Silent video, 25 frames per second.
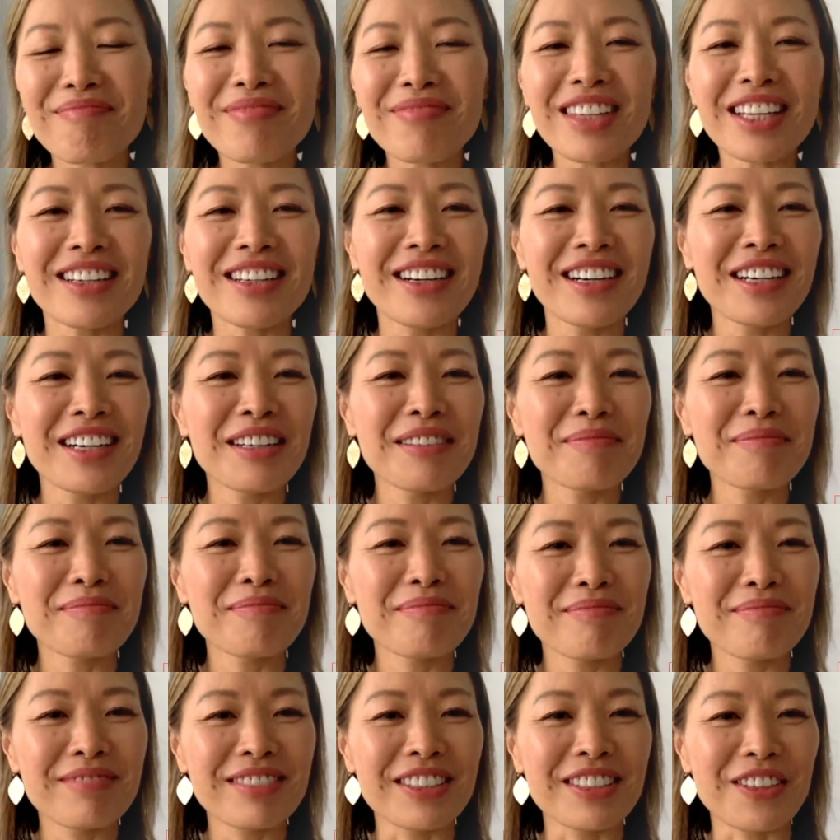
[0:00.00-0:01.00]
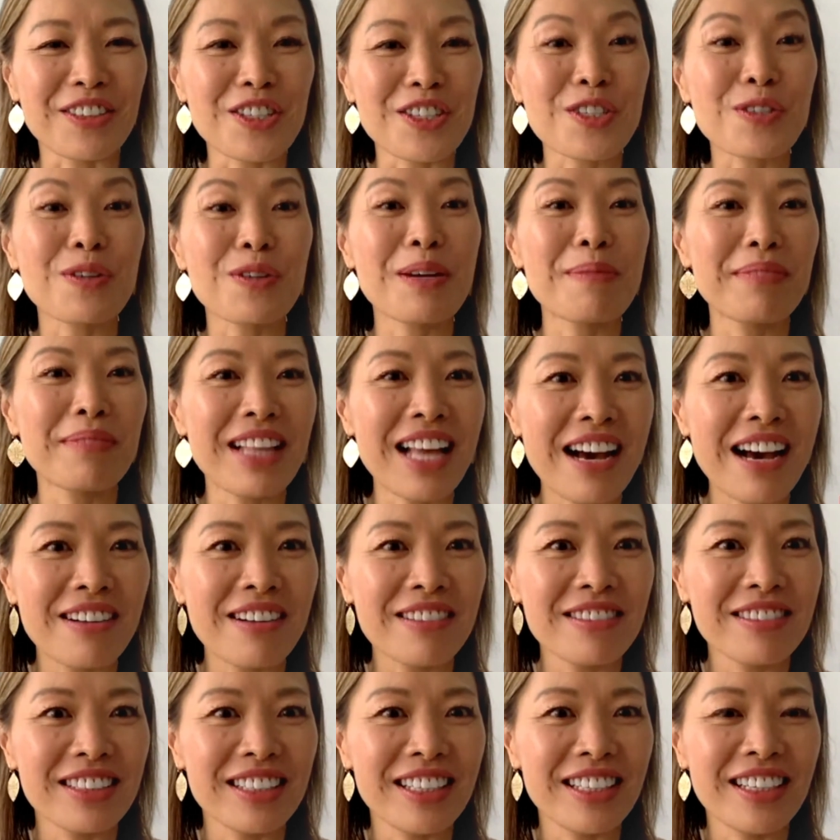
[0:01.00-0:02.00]
know, scream
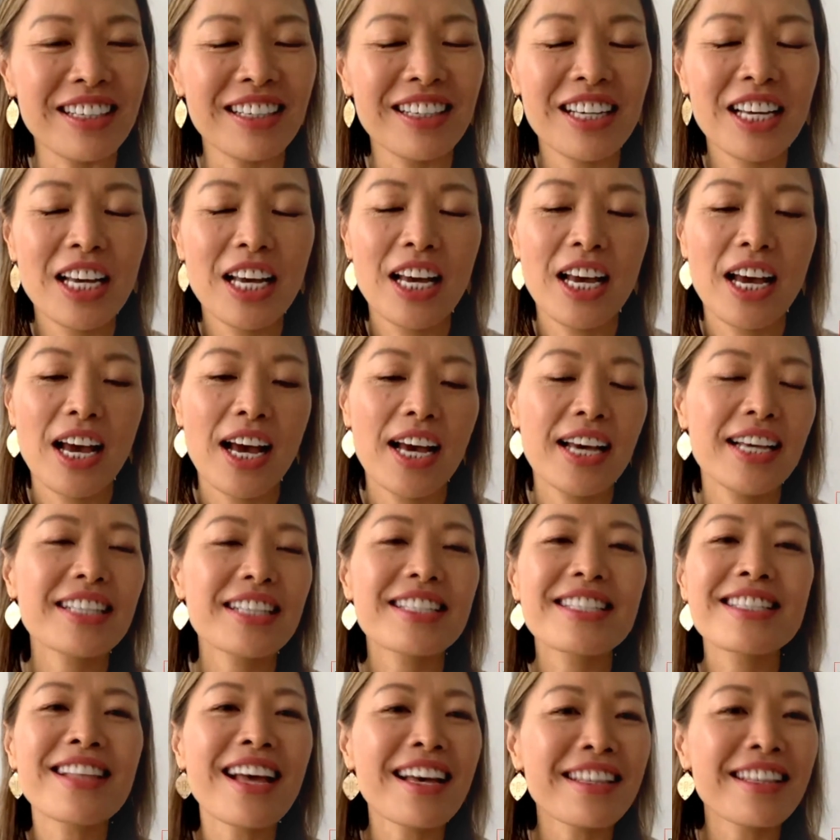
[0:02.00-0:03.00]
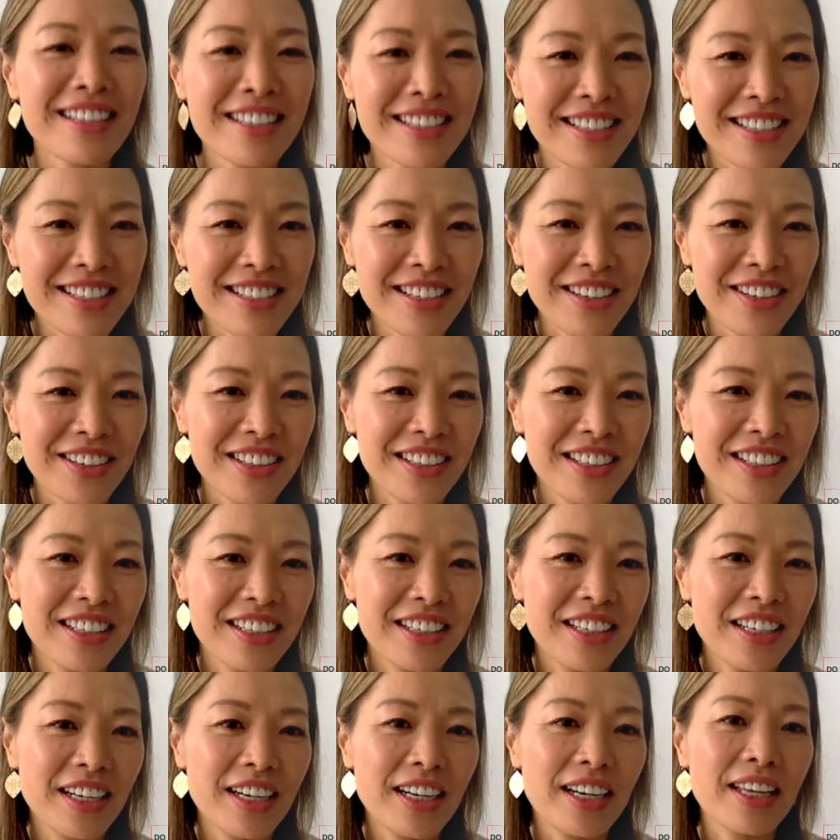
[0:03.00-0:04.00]
loudly. It's not necessary.
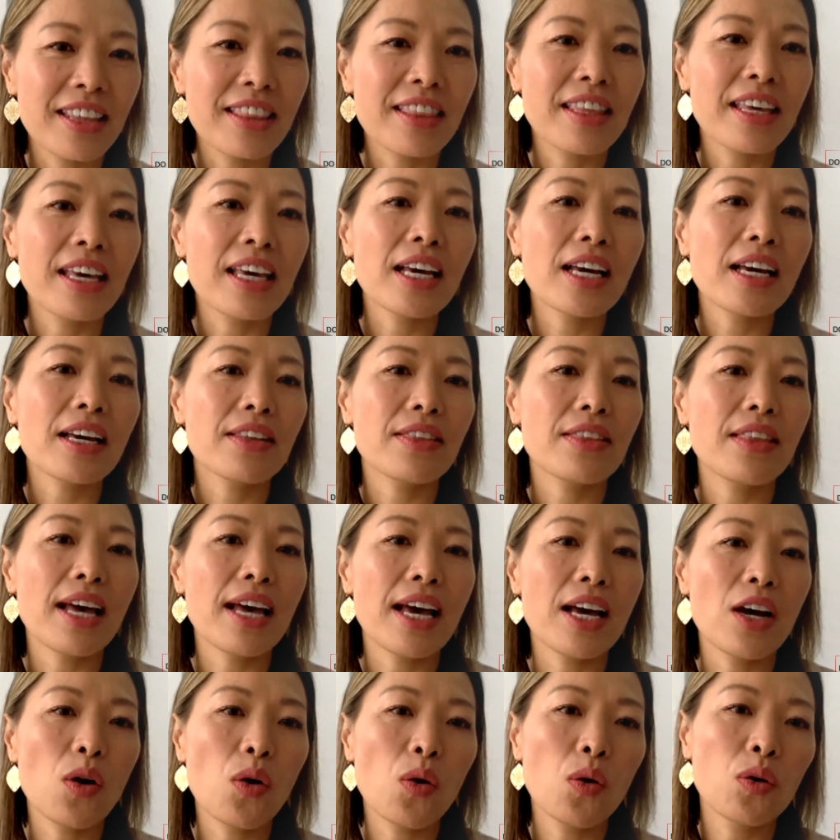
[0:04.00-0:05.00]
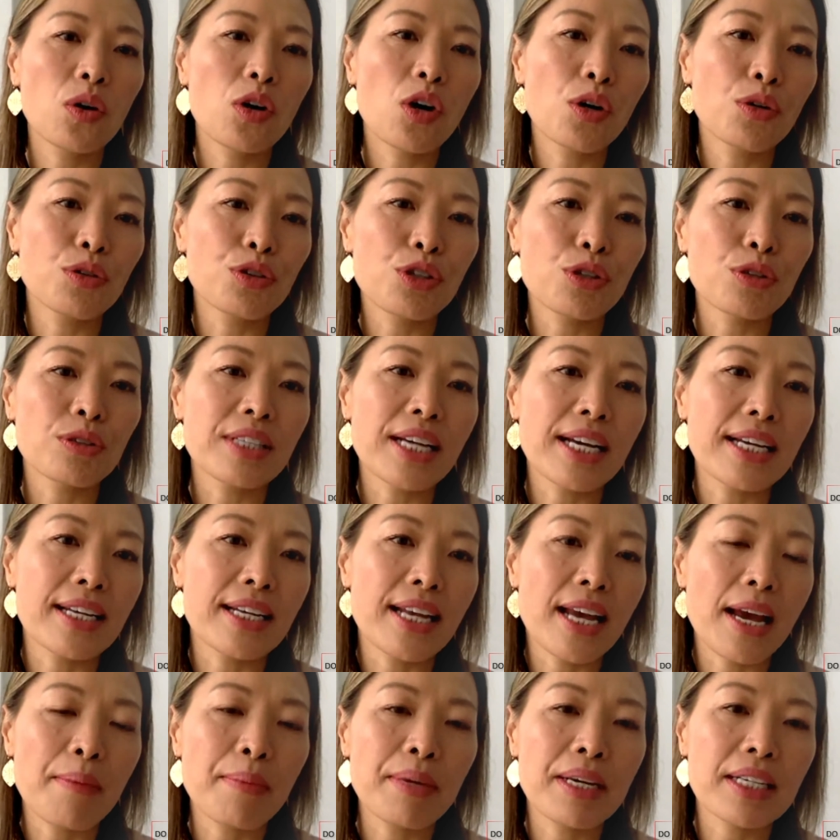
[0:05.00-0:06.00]
I think that whole cultural
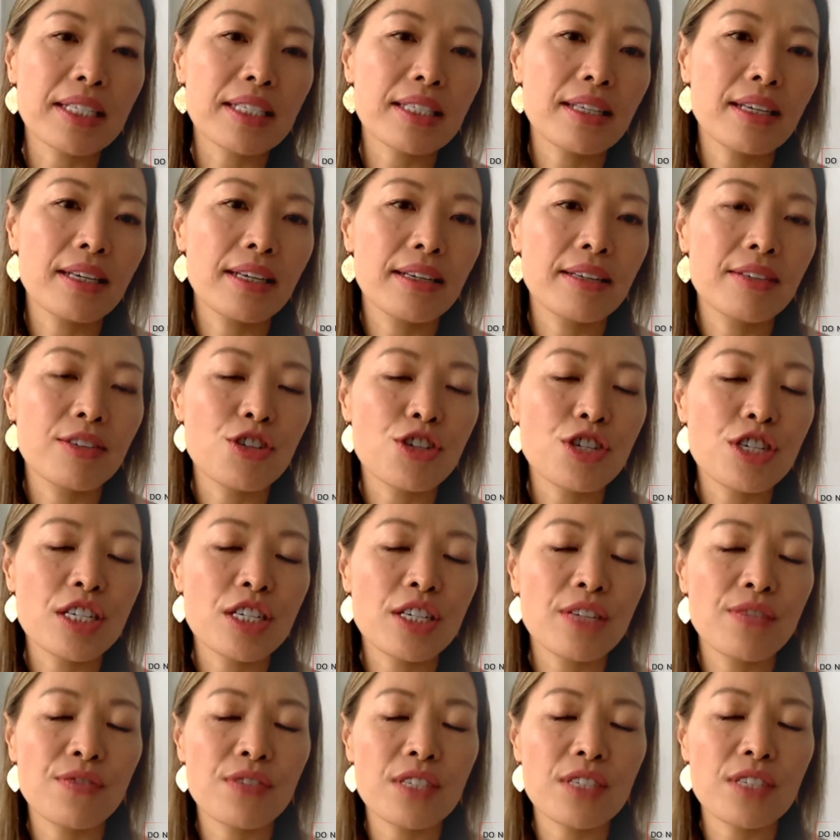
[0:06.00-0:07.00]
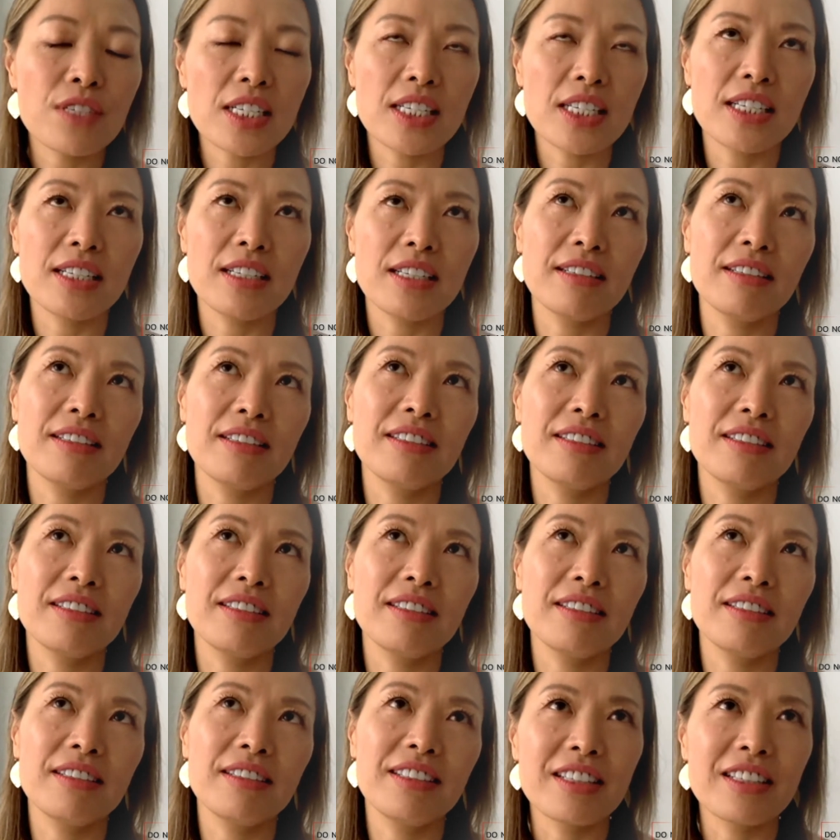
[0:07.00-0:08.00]
dynamics and shift
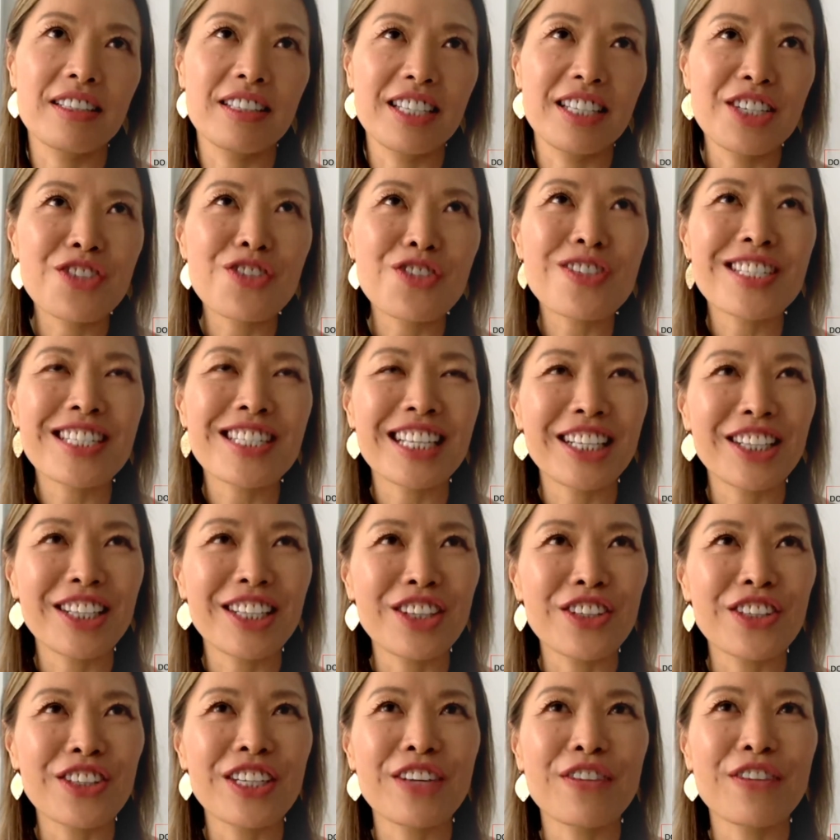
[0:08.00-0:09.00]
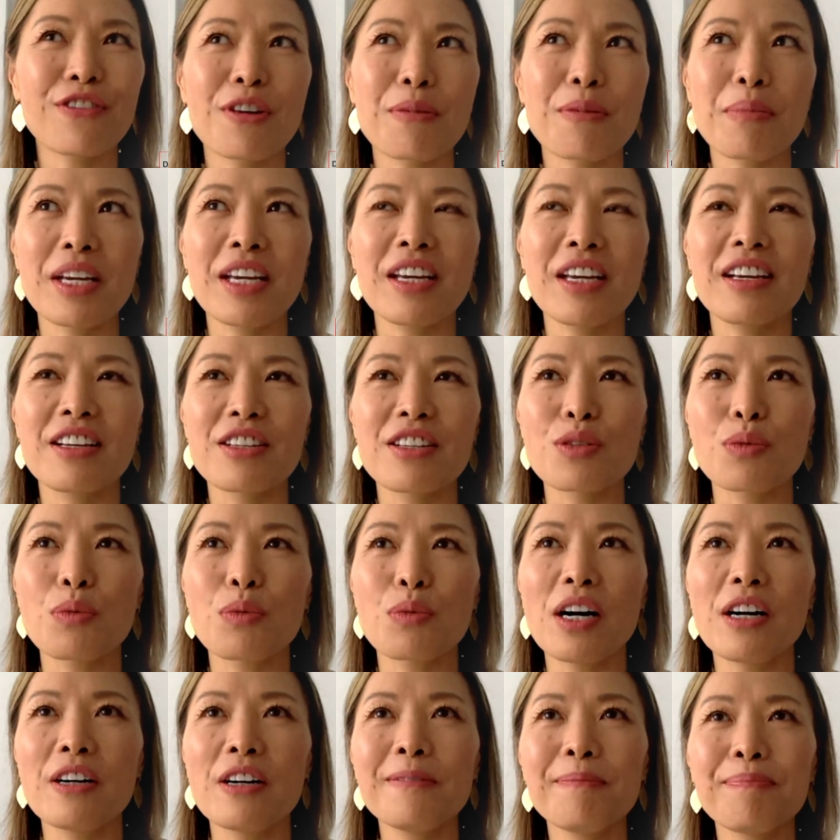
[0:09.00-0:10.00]
is an interesting learning for me
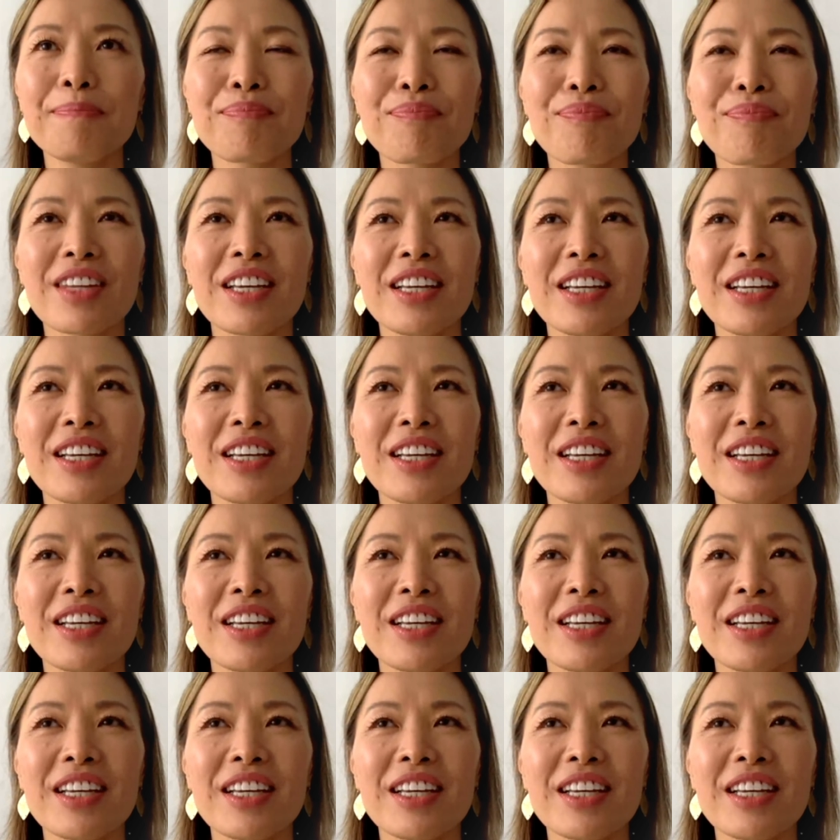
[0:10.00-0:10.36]
as well.